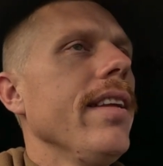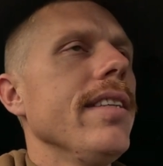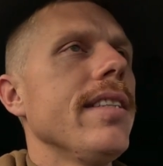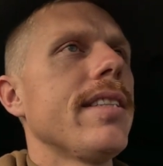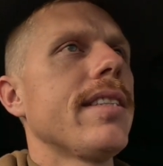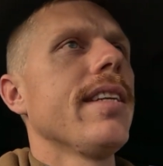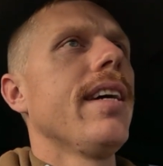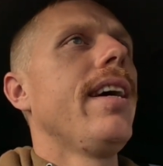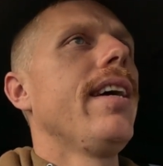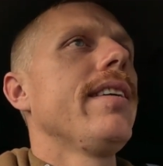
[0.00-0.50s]
this
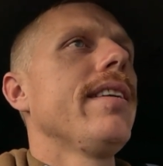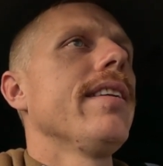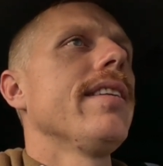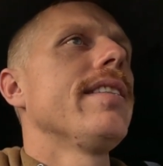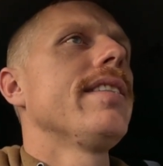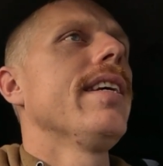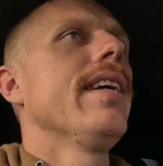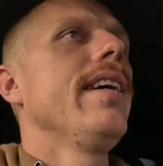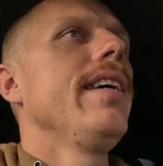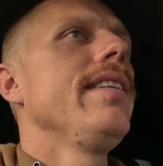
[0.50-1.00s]
start to the
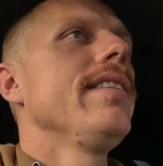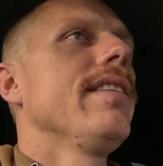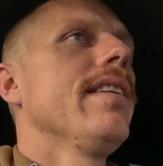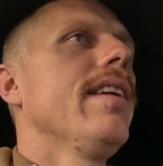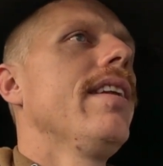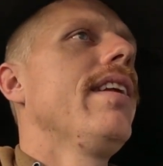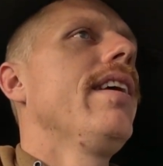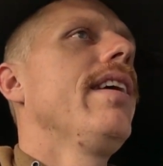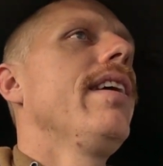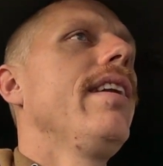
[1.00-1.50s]

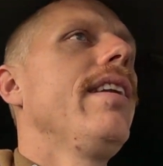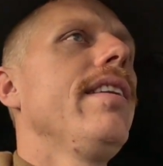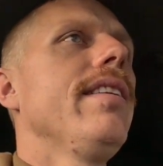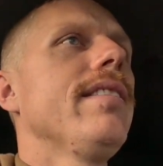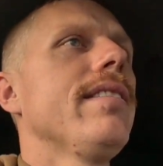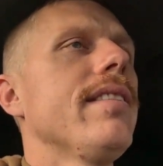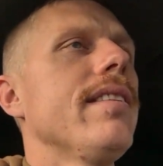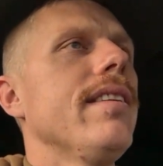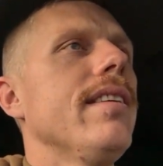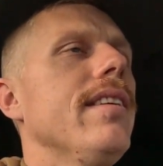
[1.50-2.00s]
season,
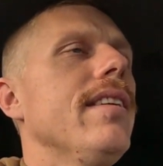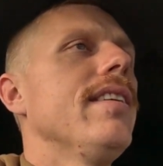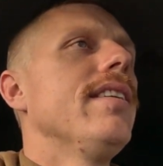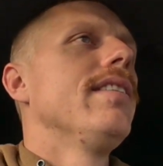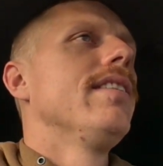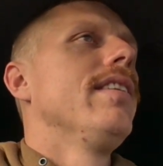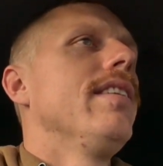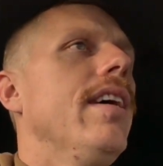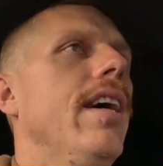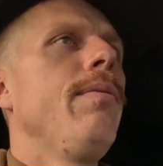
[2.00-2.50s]

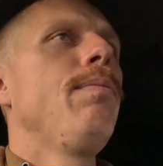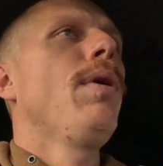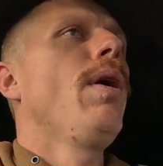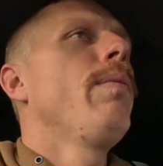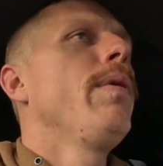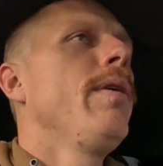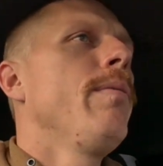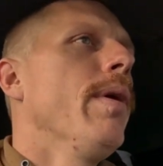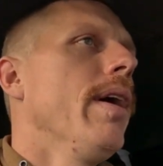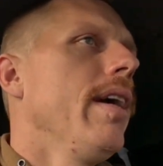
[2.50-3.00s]
and it'd
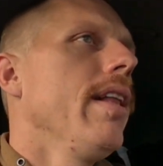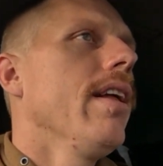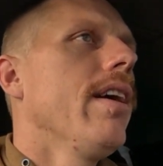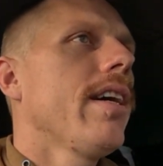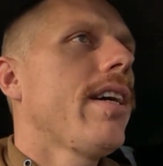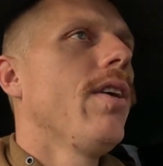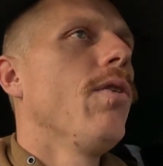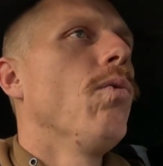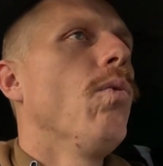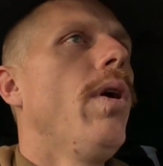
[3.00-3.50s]
probably be
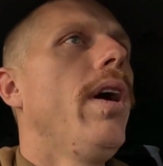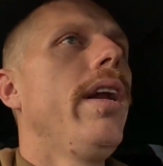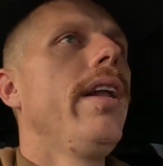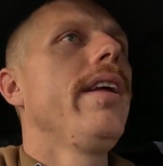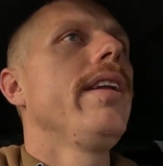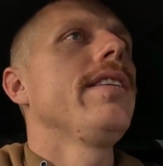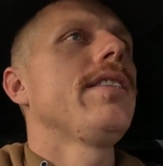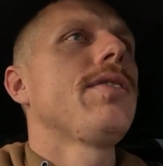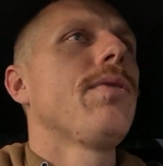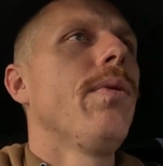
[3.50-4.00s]
like a 1
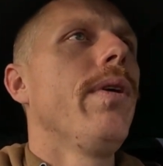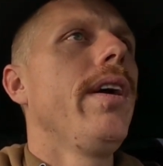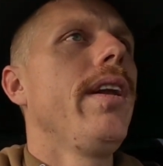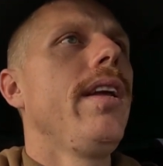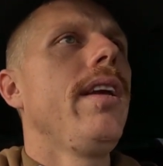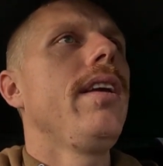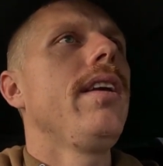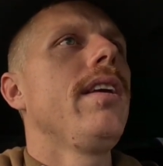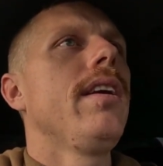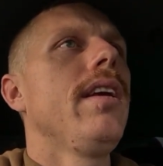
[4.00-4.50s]
in
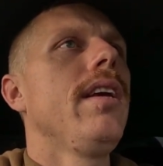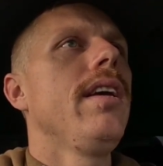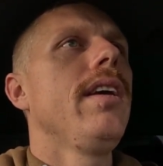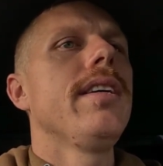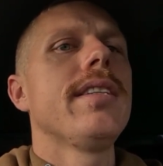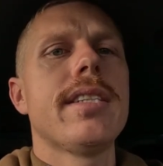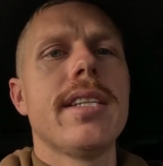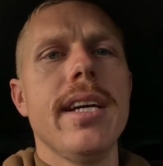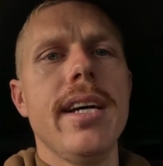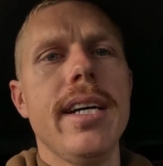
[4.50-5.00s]
20 year
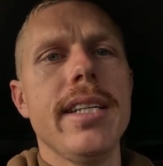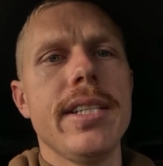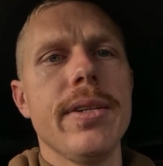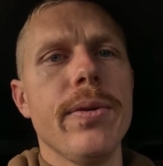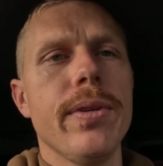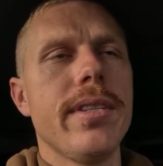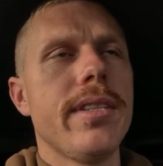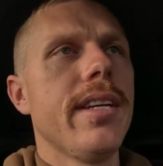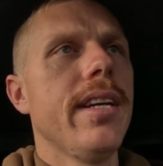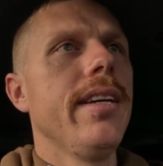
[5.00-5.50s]
start to
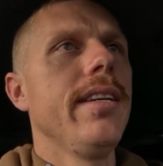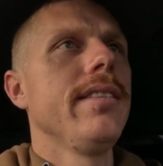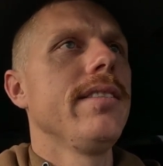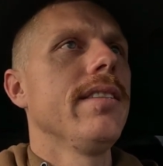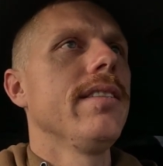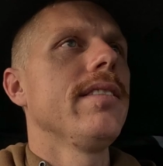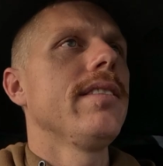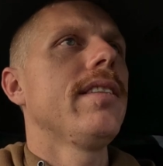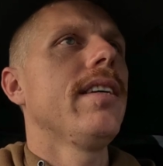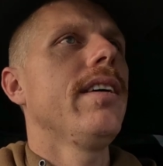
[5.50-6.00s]
a
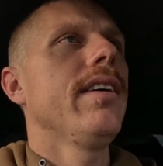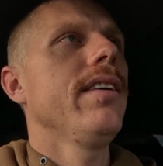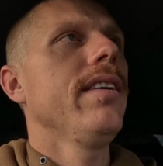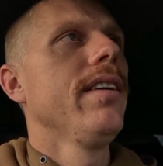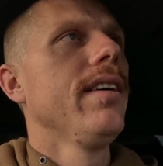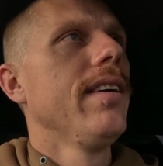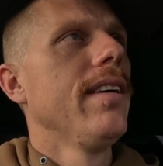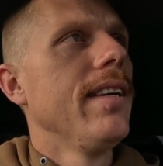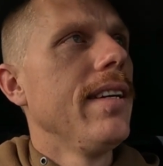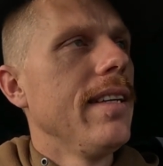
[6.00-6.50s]
season. So
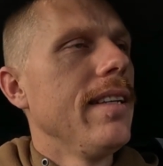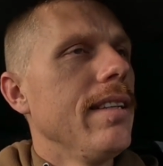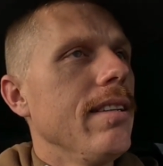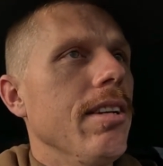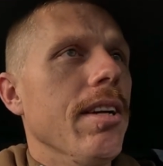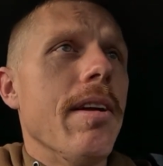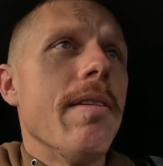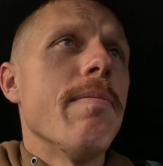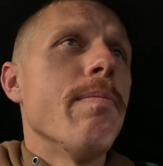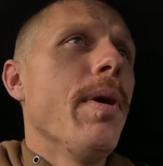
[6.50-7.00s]

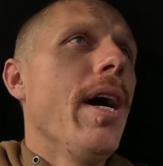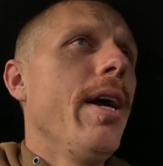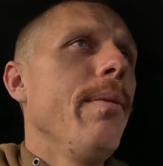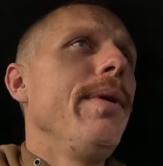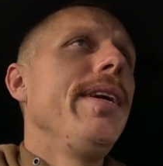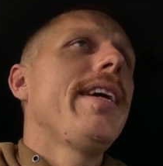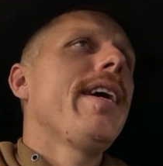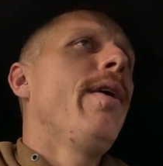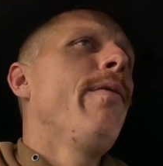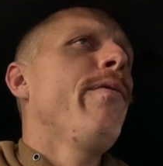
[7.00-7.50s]

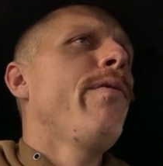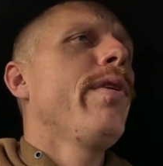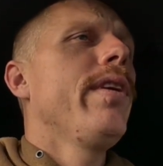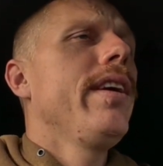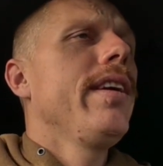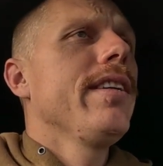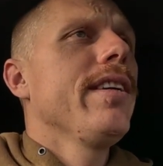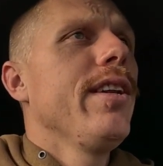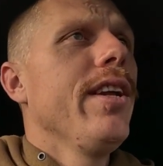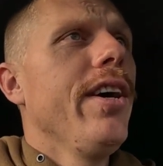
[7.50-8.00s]
maybe
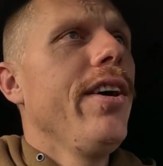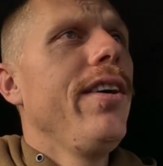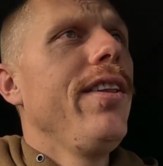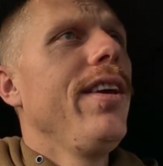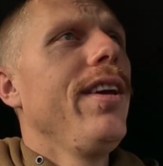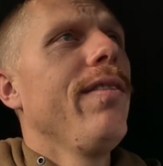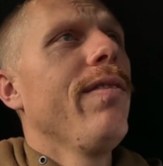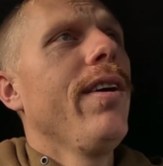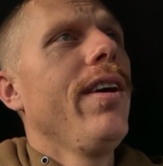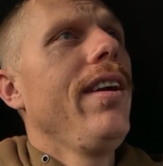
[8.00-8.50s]
comforting to know that
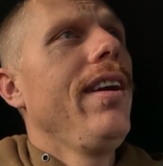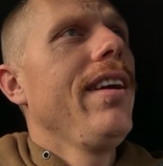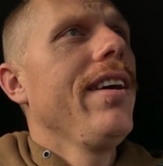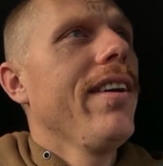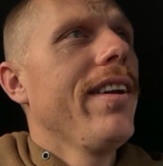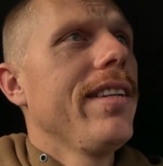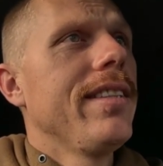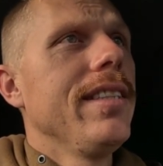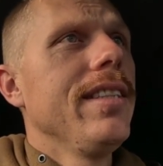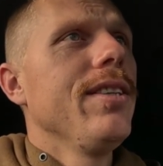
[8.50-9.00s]
you've only got
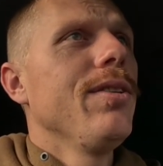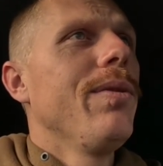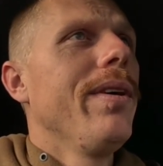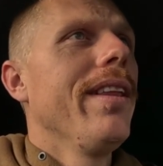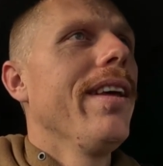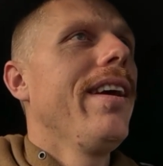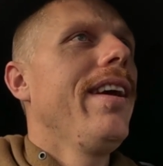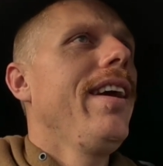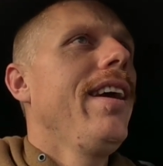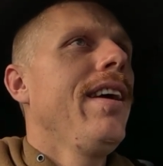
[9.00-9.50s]
to deal with
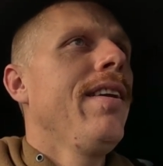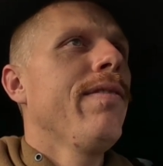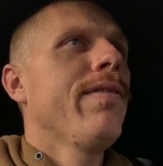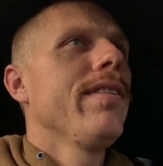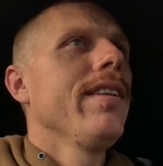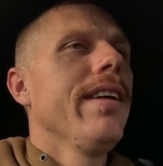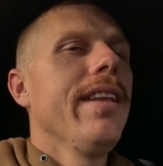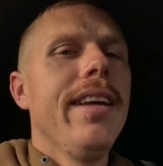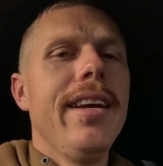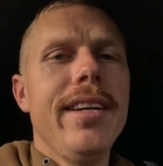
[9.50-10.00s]
a
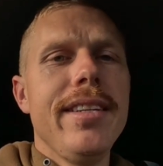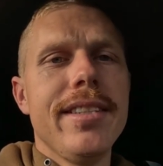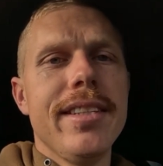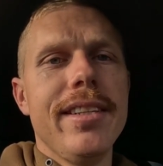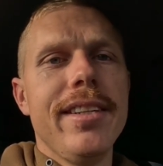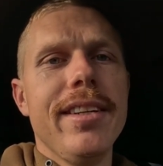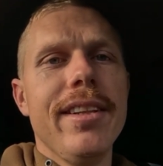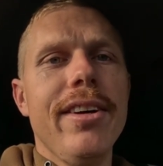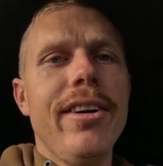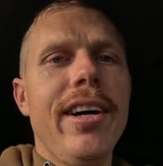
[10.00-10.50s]
handful of these in
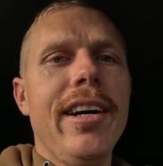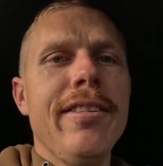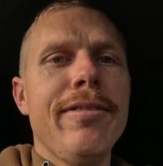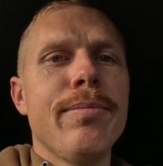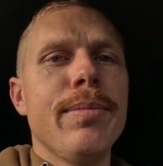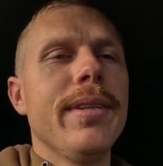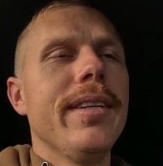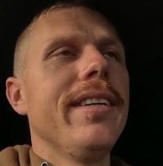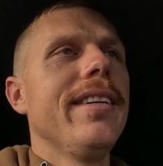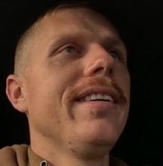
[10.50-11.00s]
your life,
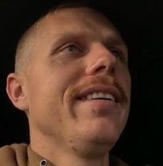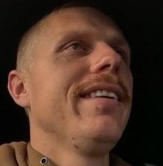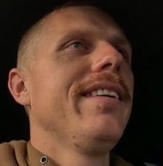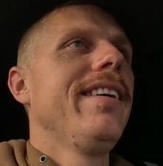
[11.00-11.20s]
but